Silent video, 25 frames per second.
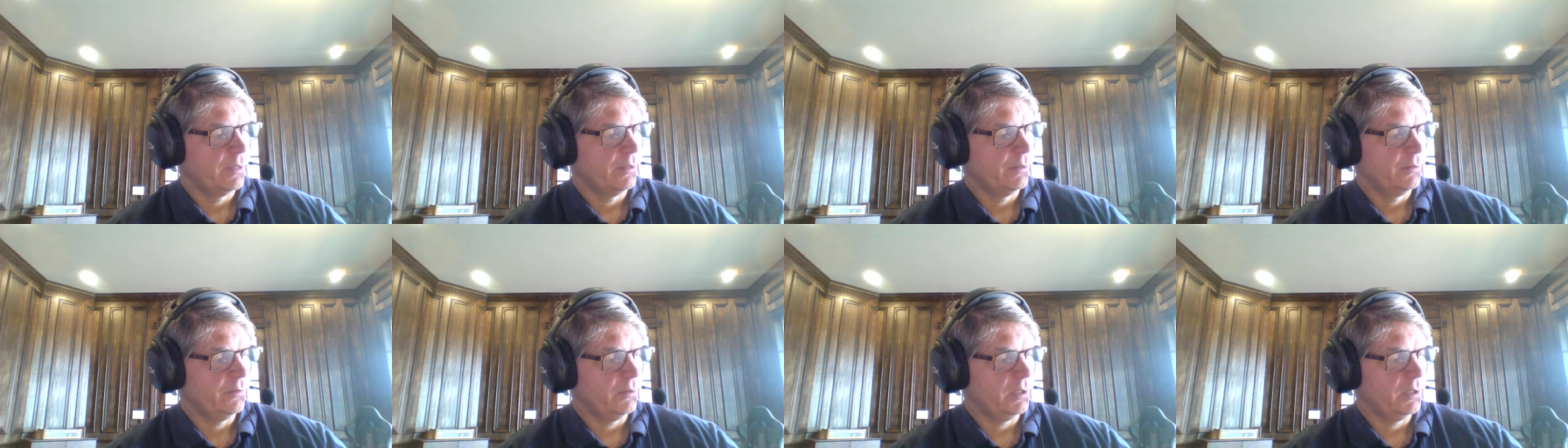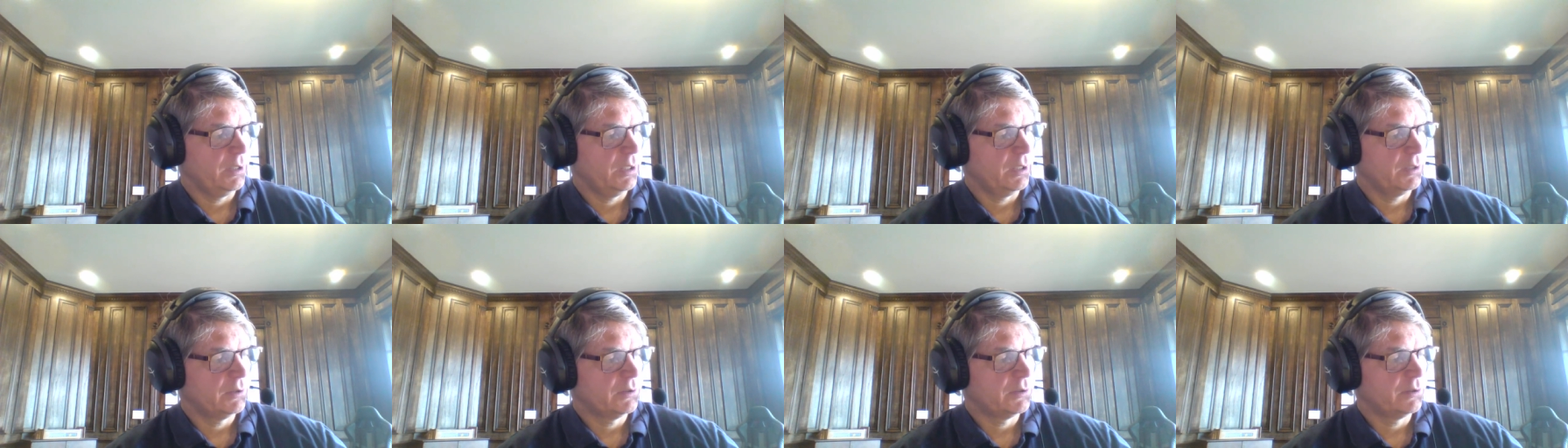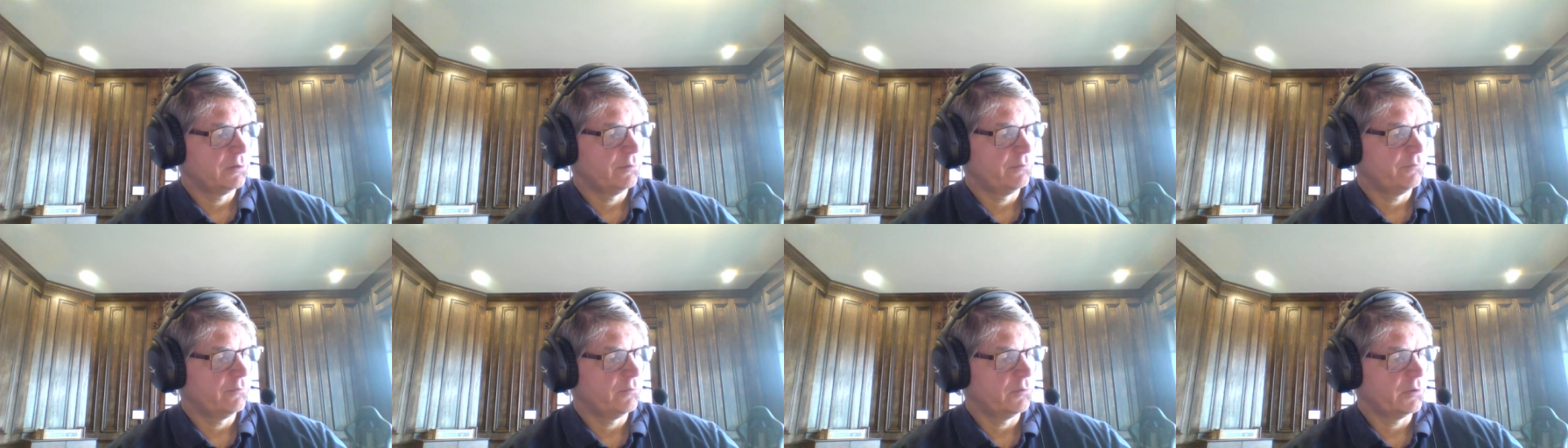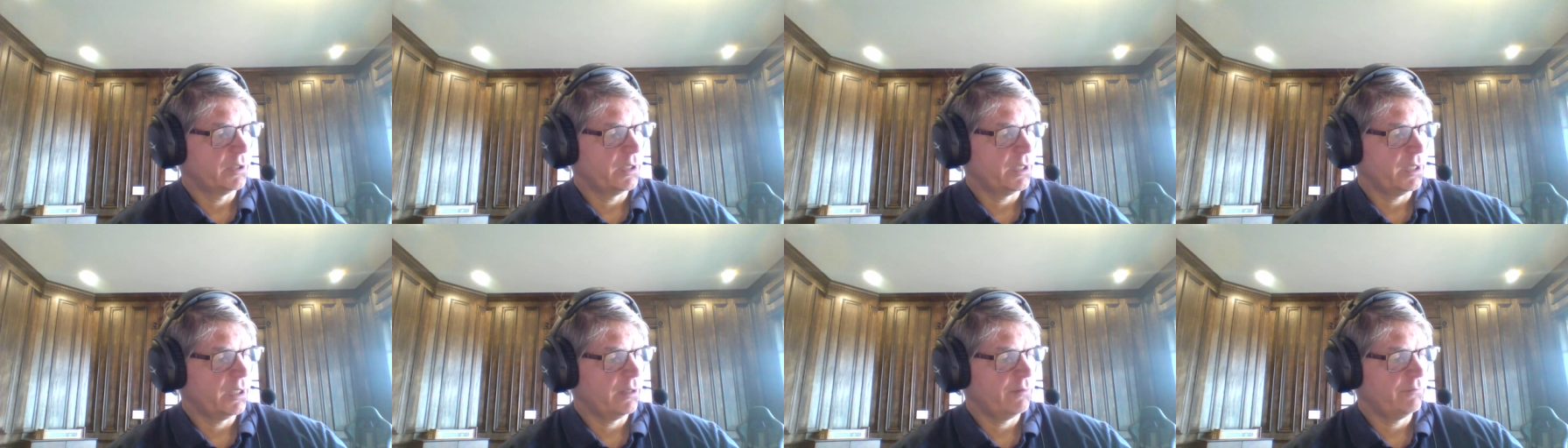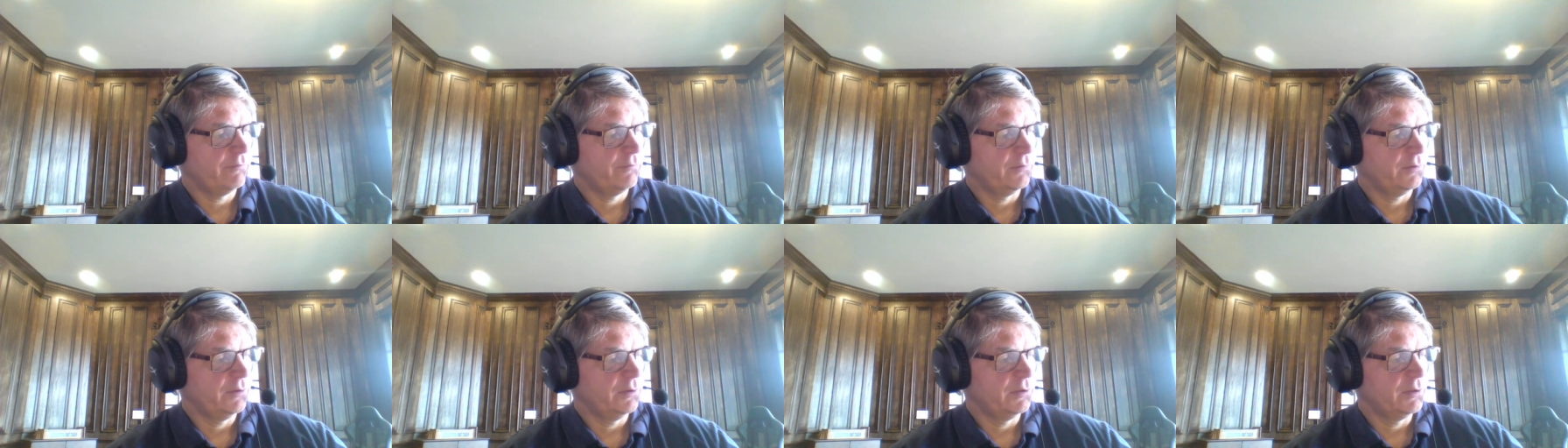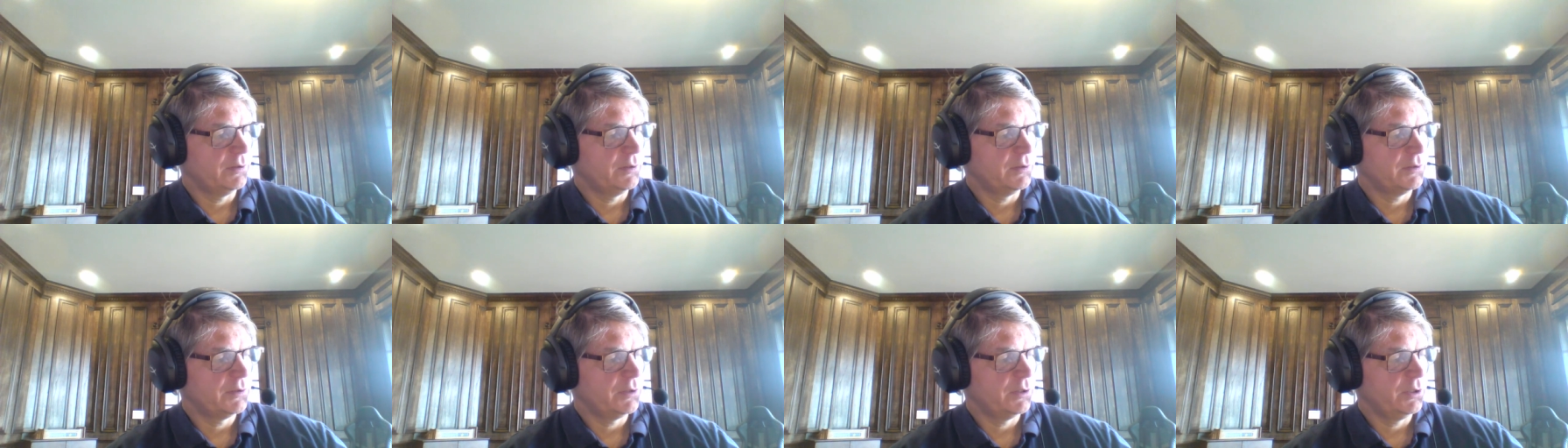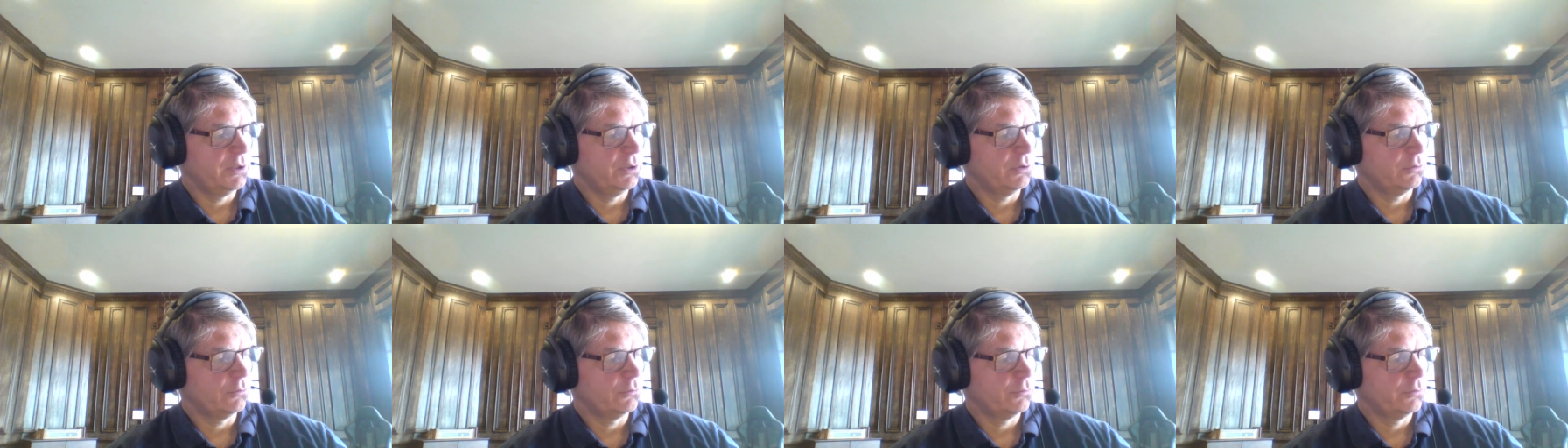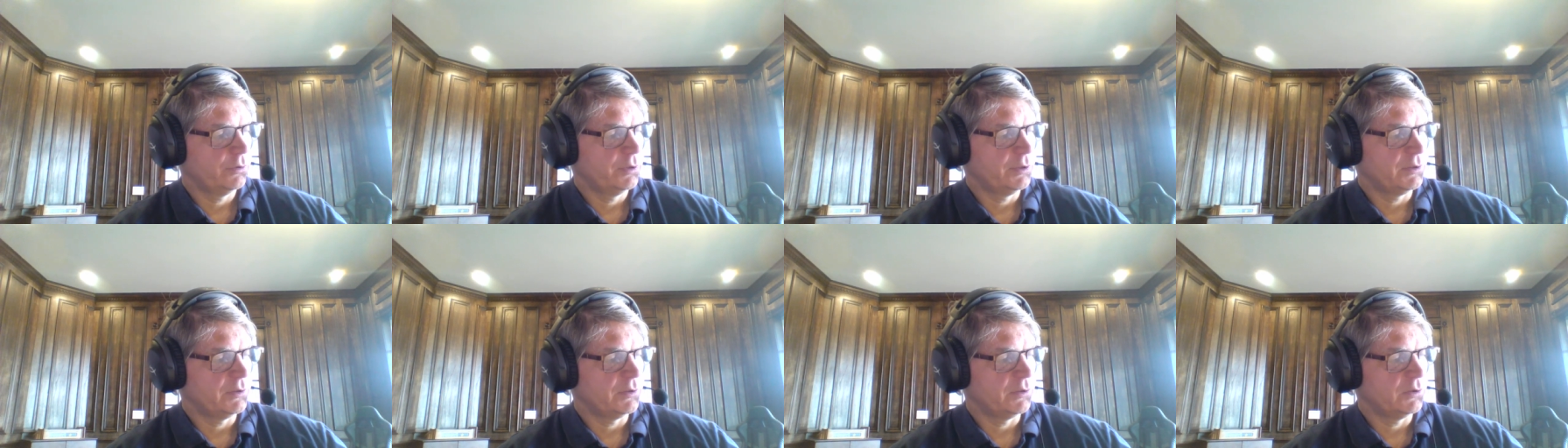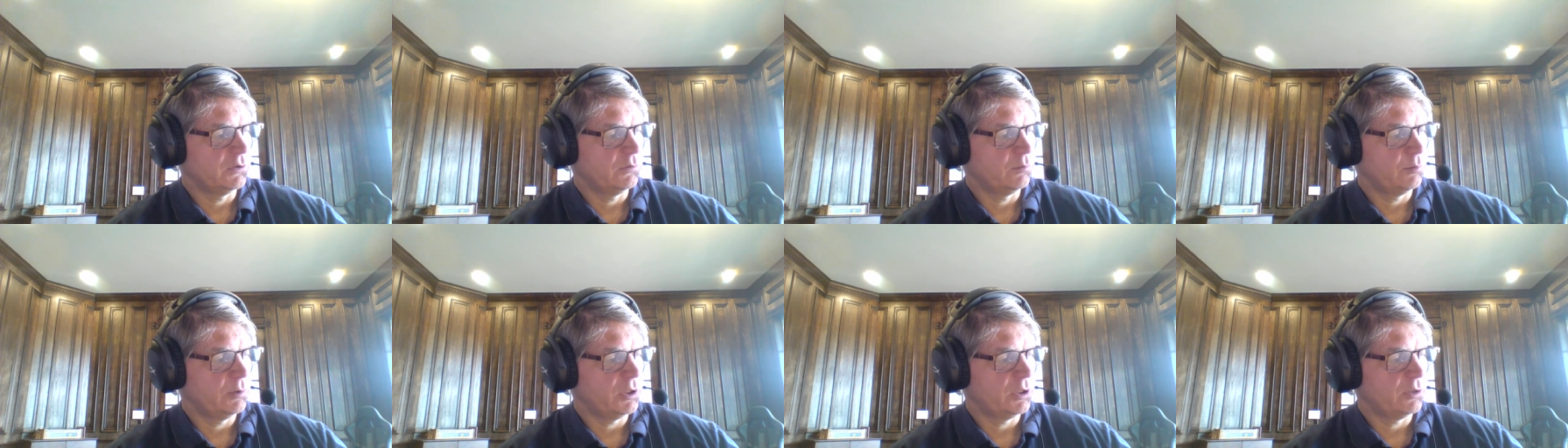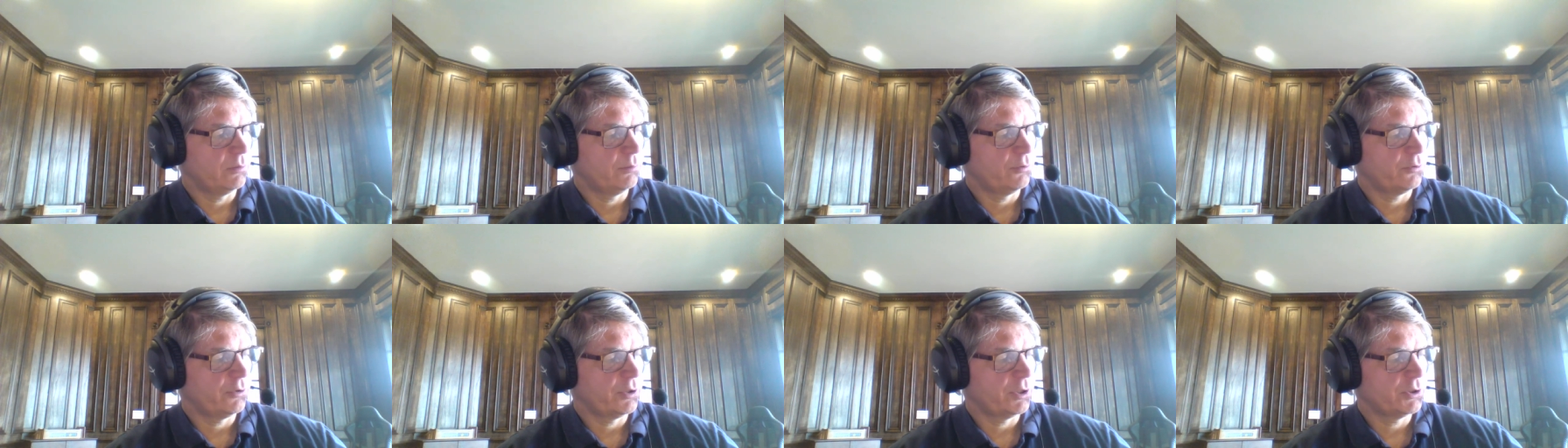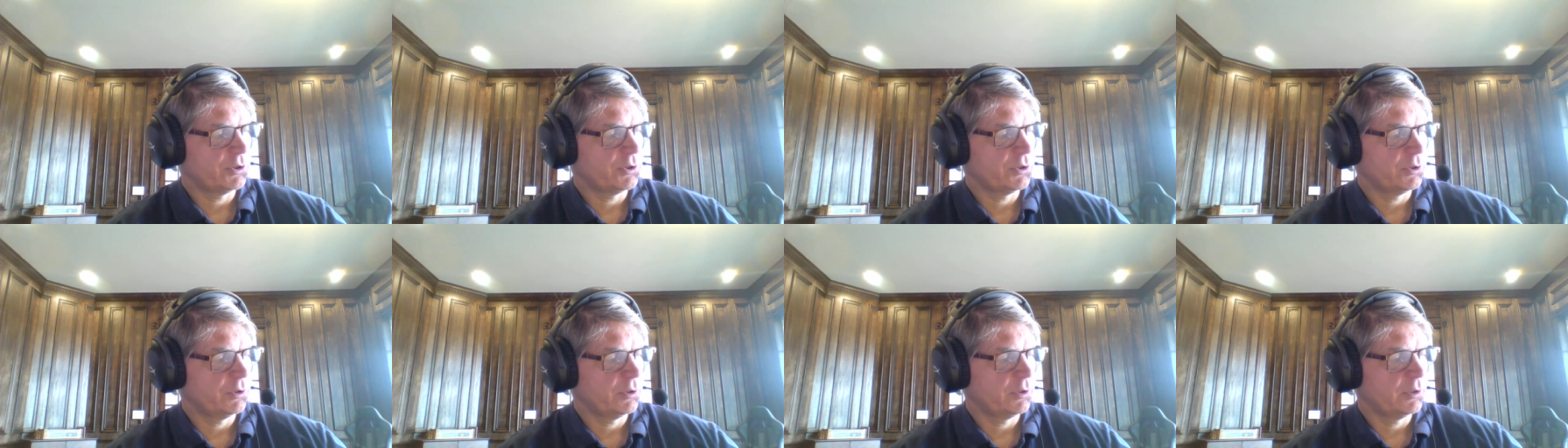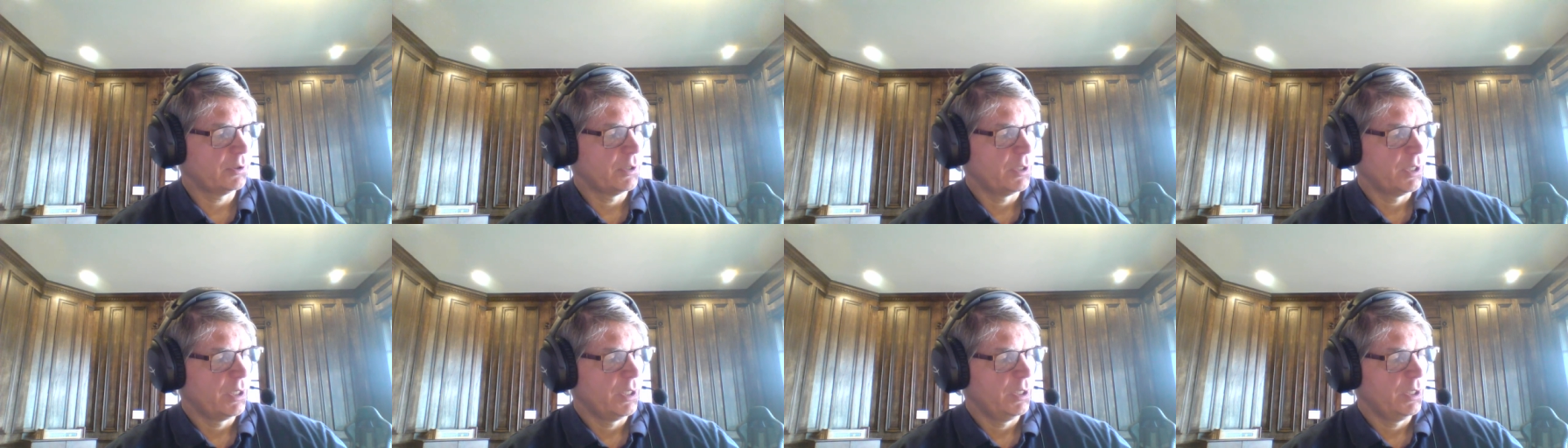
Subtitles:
The answer for F is increases blood pressure.